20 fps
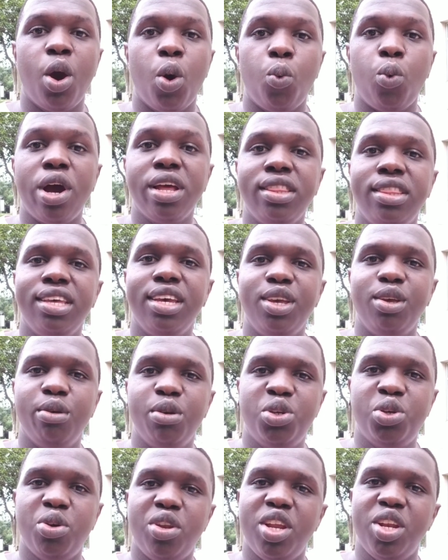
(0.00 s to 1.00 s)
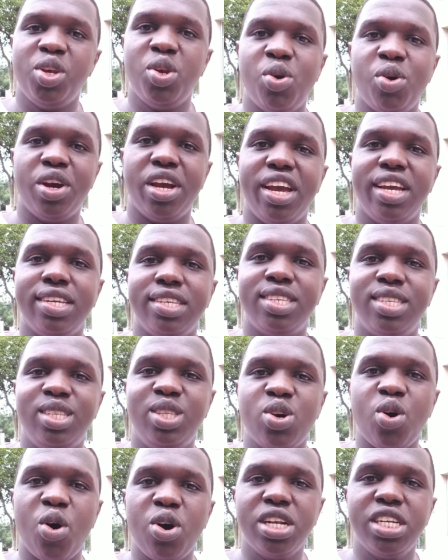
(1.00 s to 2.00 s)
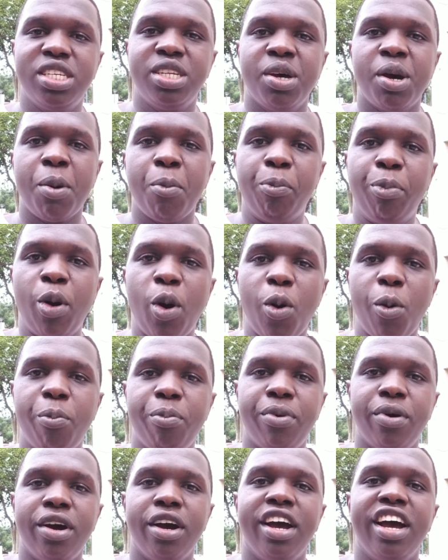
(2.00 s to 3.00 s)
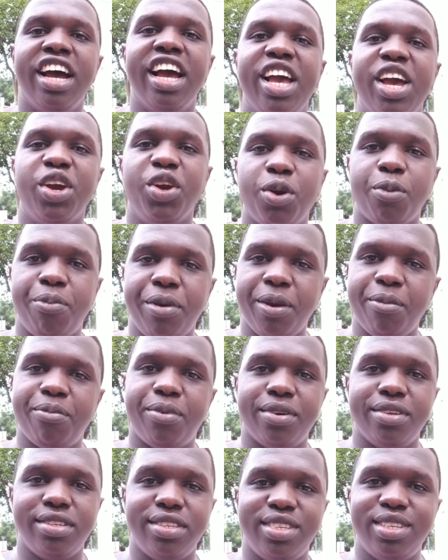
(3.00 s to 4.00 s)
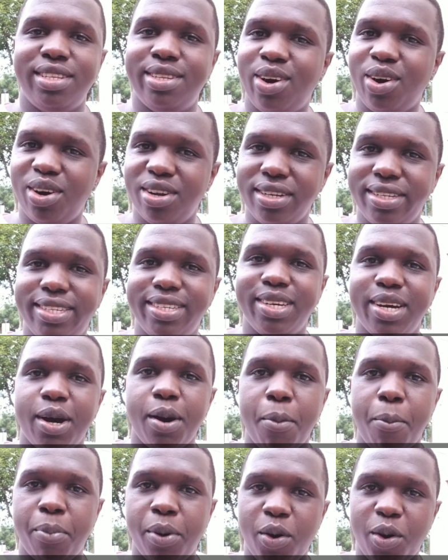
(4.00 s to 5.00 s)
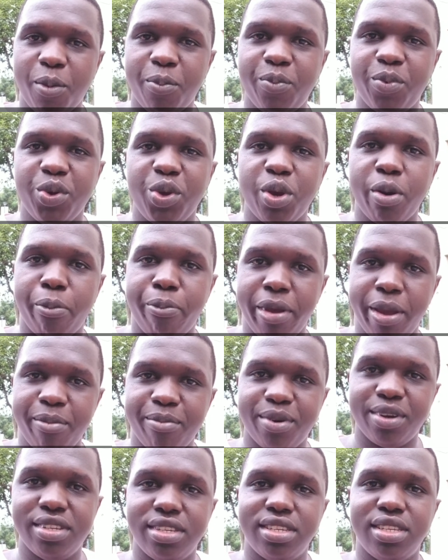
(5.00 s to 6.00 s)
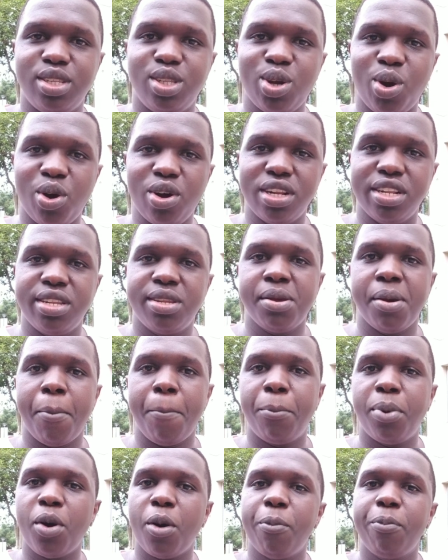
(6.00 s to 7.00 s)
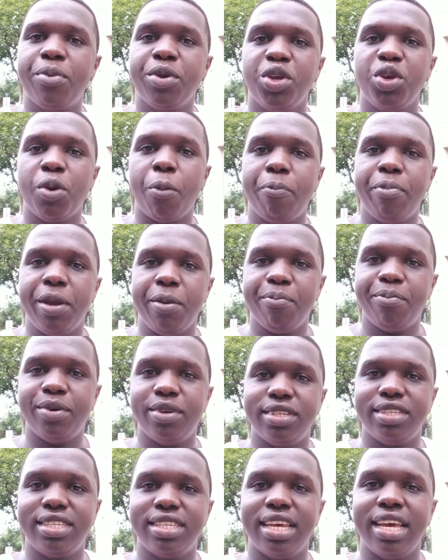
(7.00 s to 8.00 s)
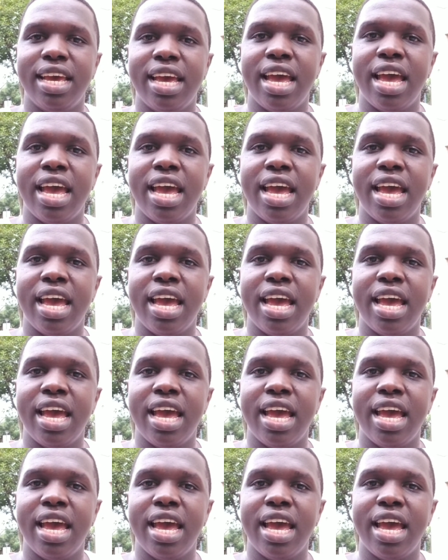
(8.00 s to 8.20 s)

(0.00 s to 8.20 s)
One thing you shouldn't do is don't pop your pimples. Don't pop your pimples. Don't pop your pimples.